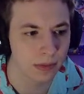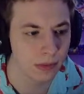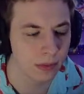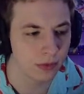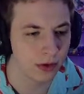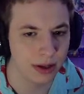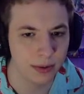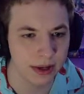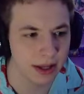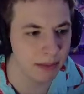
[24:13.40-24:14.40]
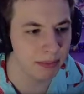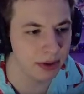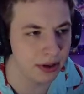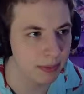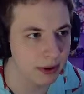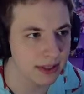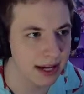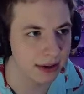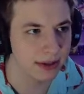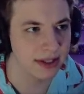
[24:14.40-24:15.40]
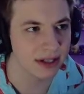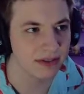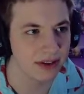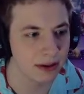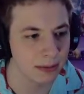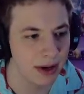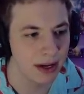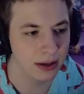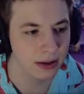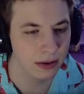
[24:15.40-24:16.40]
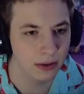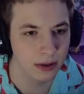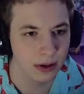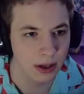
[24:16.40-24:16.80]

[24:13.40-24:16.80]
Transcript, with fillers: Really want to like build up our town and stuff. Another meadow.